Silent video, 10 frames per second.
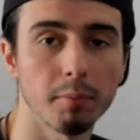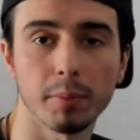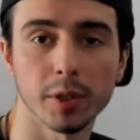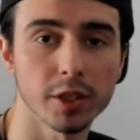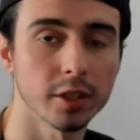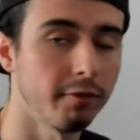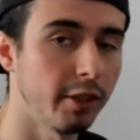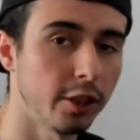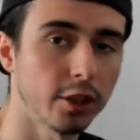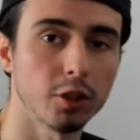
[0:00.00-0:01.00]

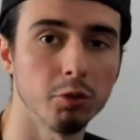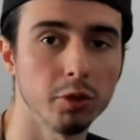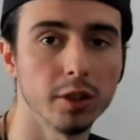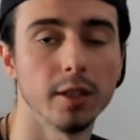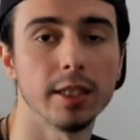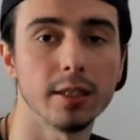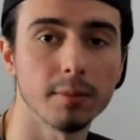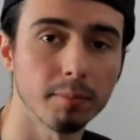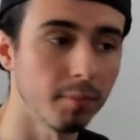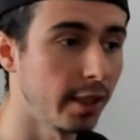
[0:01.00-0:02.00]
persevere through the
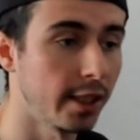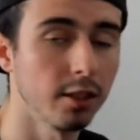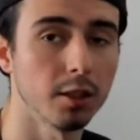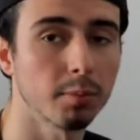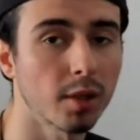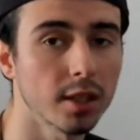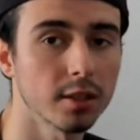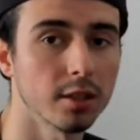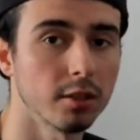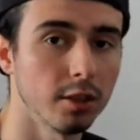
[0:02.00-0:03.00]
healing
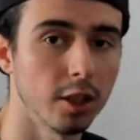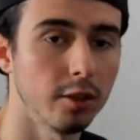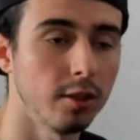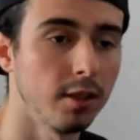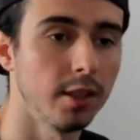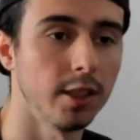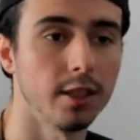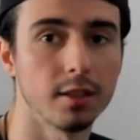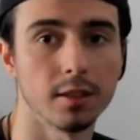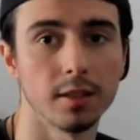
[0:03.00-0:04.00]
process.
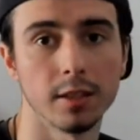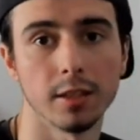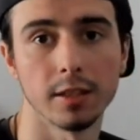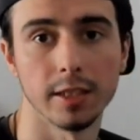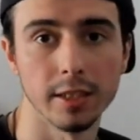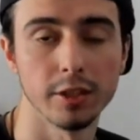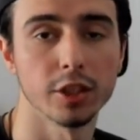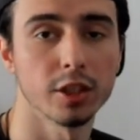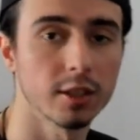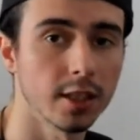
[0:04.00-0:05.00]
It's
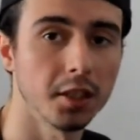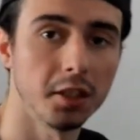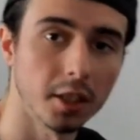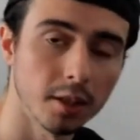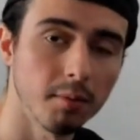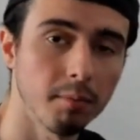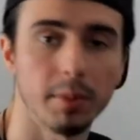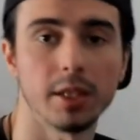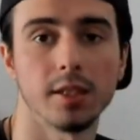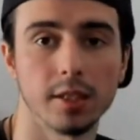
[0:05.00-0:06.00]
easier said than done,
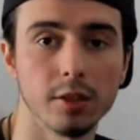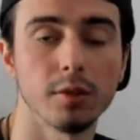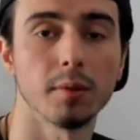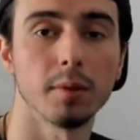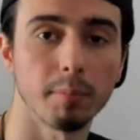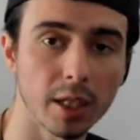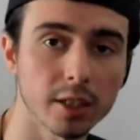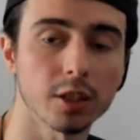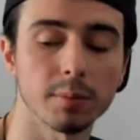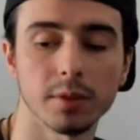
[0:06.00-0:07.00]
but it is
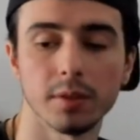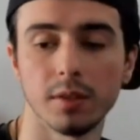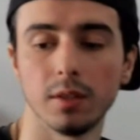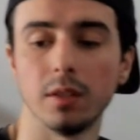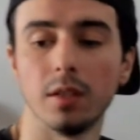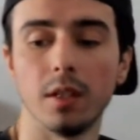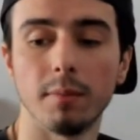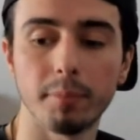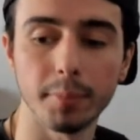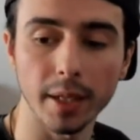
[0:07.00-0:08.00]
possible.
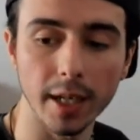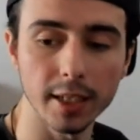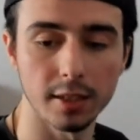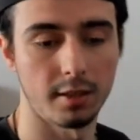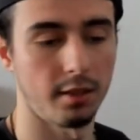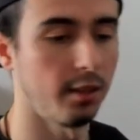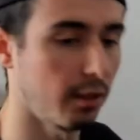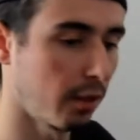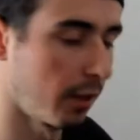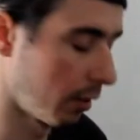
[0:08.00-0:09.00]
Pisces,
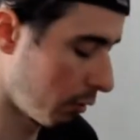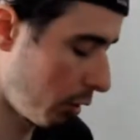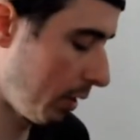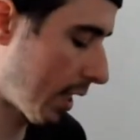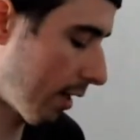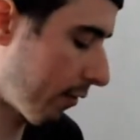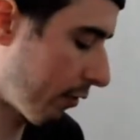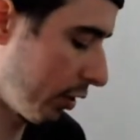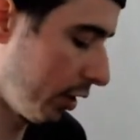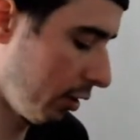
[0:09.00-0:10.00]
what do we have
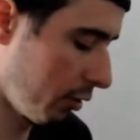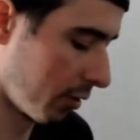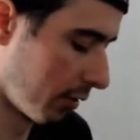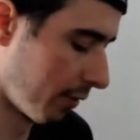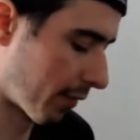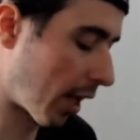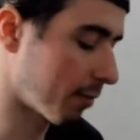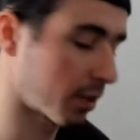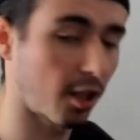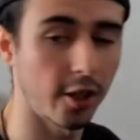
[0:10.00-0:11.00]
for you?
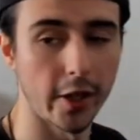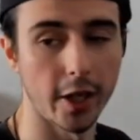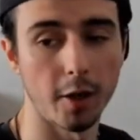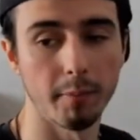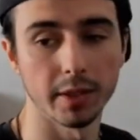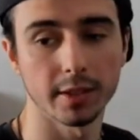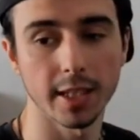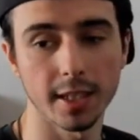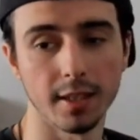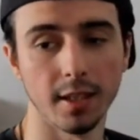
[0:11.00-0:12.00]
I'm sorry, y'all, but
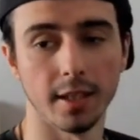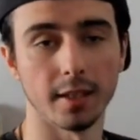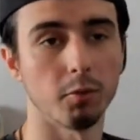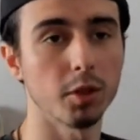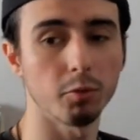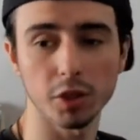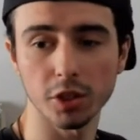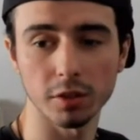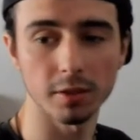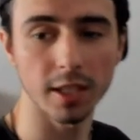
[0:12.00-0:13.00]
that.
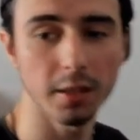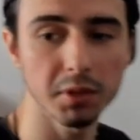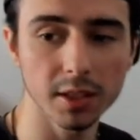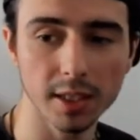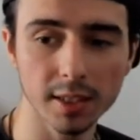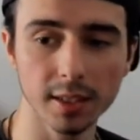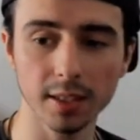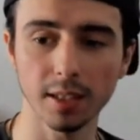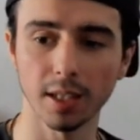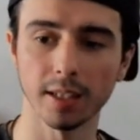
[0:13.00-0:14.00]
Which sign was that
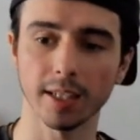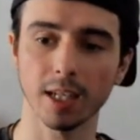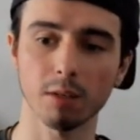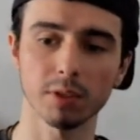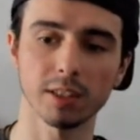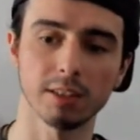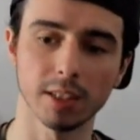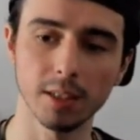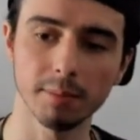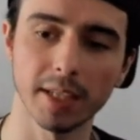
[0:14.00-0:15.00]
again? That got really
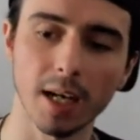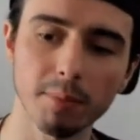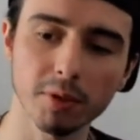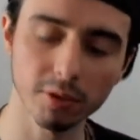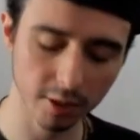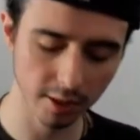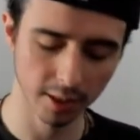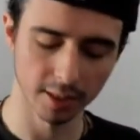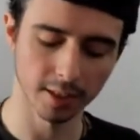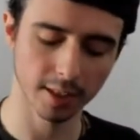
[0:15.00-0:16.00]
deep. Capricorn.
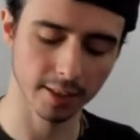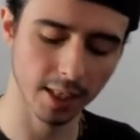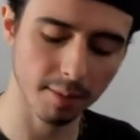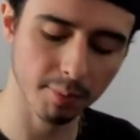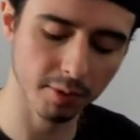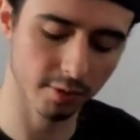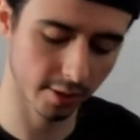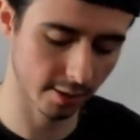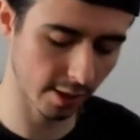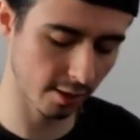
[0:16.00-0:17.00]
Yeah,
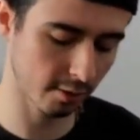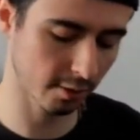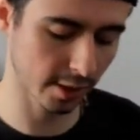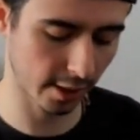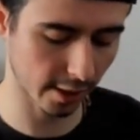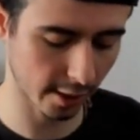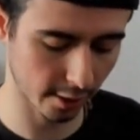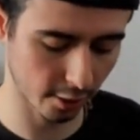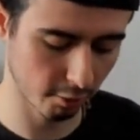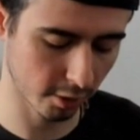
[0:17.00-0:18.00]
Capricorn. I
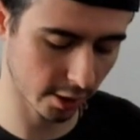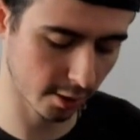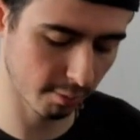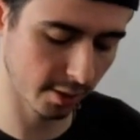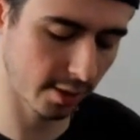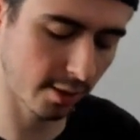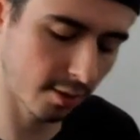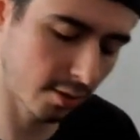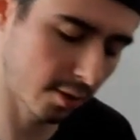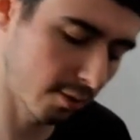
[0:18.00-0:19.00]
got two cards, but
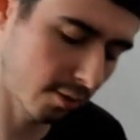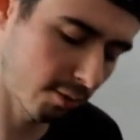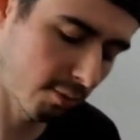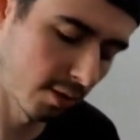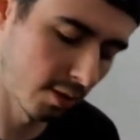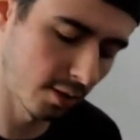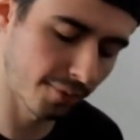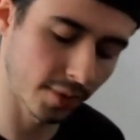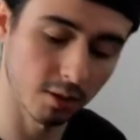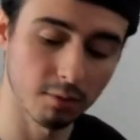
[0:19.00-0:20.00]
hold on.
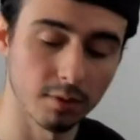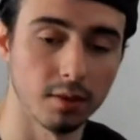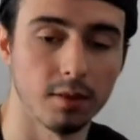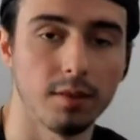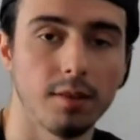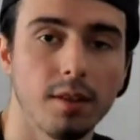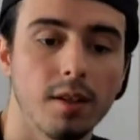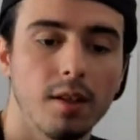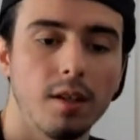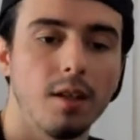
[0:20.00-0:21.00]
Oh,
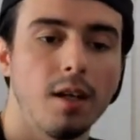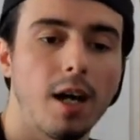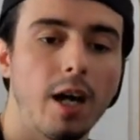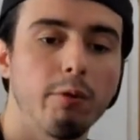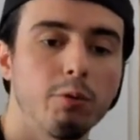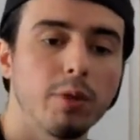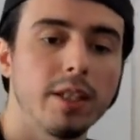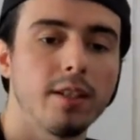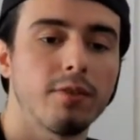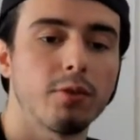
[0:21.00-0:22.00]
I will
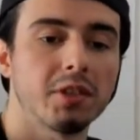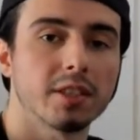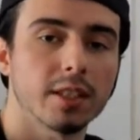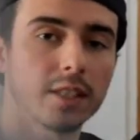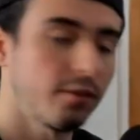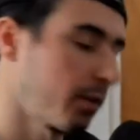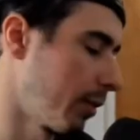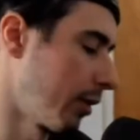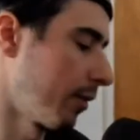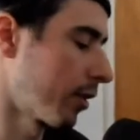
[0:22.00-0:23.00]
wait for a sign
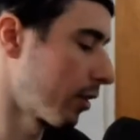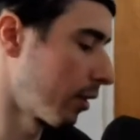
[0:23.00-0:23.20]
from you.